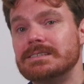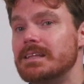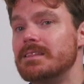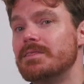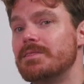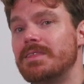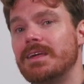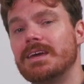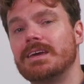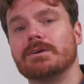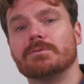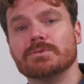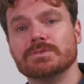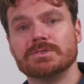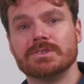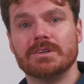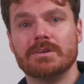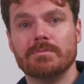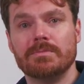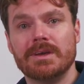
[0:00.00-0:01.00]
didn't think it was
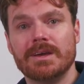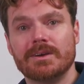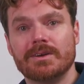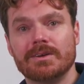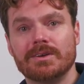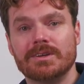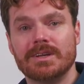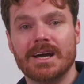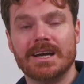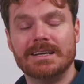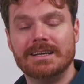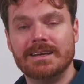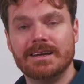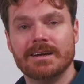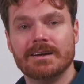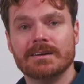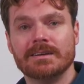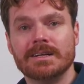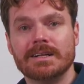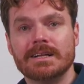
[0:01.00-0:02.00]
going to be a good
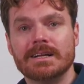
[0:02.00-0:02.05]
idea.